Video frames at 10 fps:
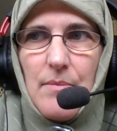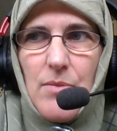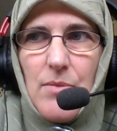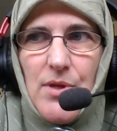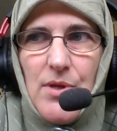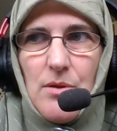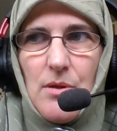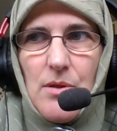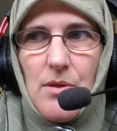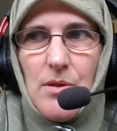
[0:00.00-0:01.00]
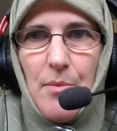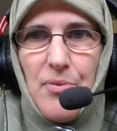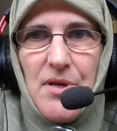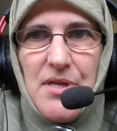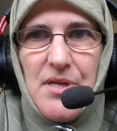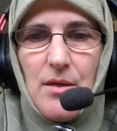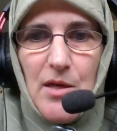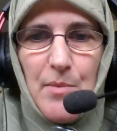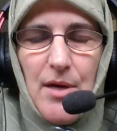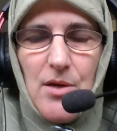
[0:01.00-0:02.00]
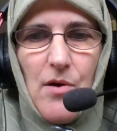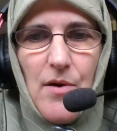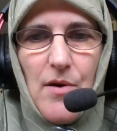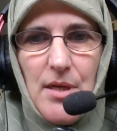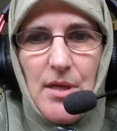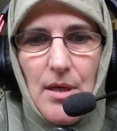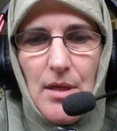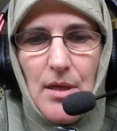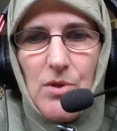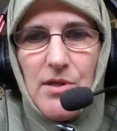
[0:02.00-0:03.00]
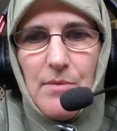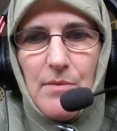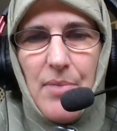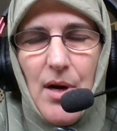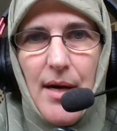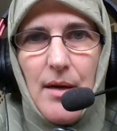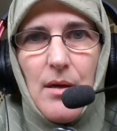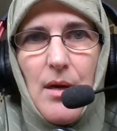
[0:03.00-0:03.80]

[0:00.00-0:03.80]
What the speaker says: Christians were a protected minority in the Muslim Empire.